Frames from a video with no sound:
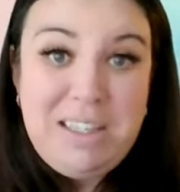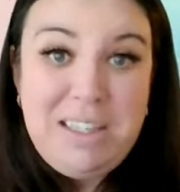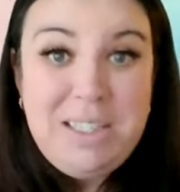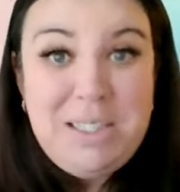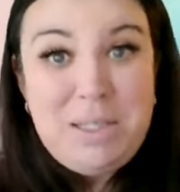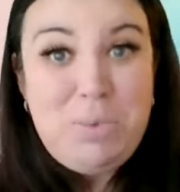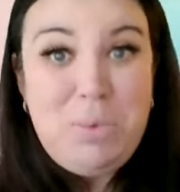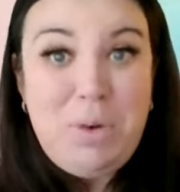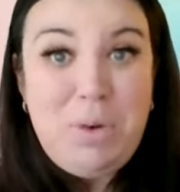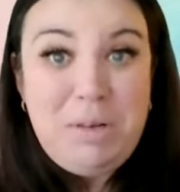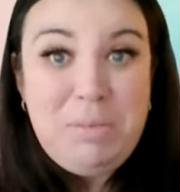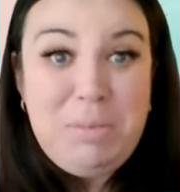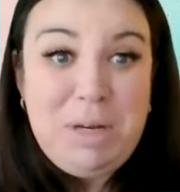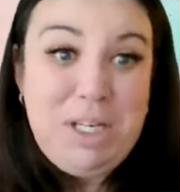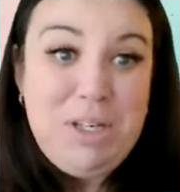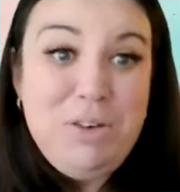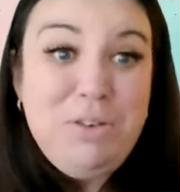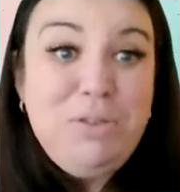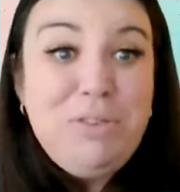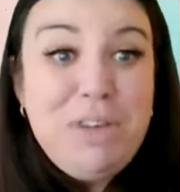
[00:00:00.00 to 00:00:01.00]
This is one of my
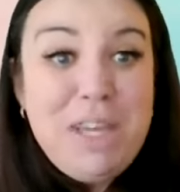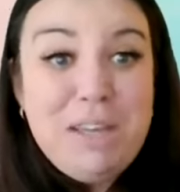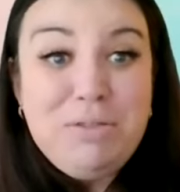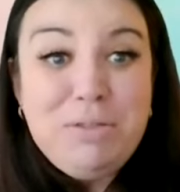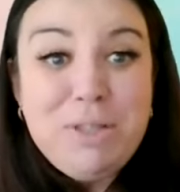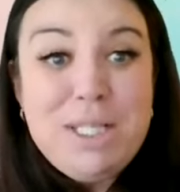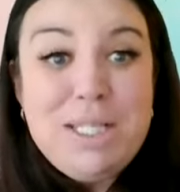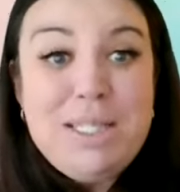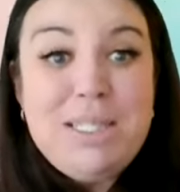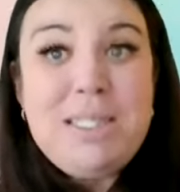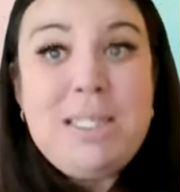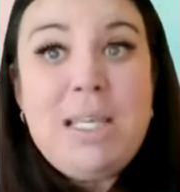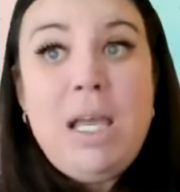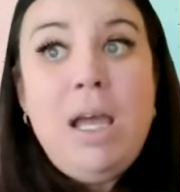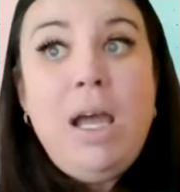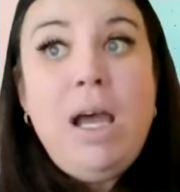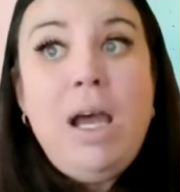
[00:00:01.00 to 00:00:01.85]
new favorites.